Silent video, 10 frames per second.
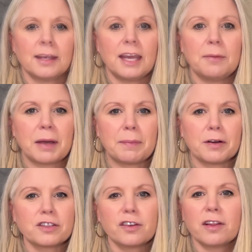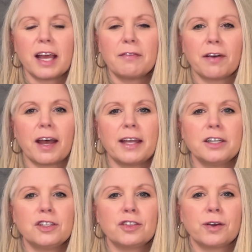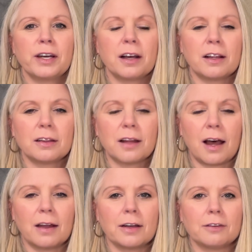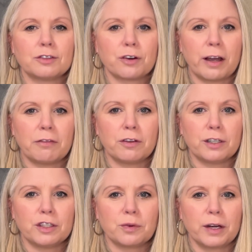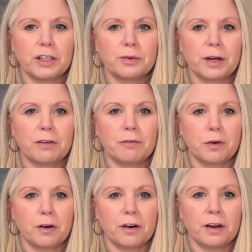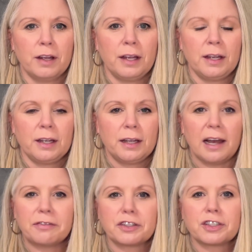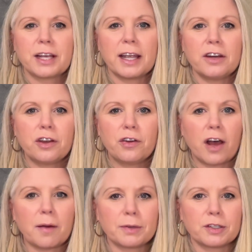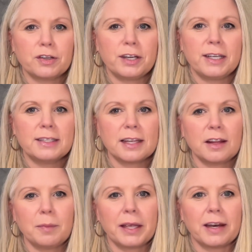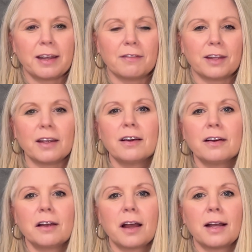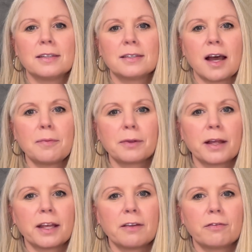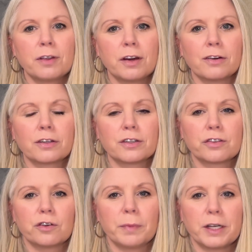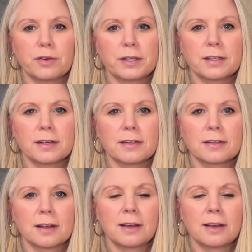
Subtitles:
In my personal life, I enjoyed a lot of travel in 2024. After saying no to opportunities in the beginning of the year, I stopped letting fear control my choices.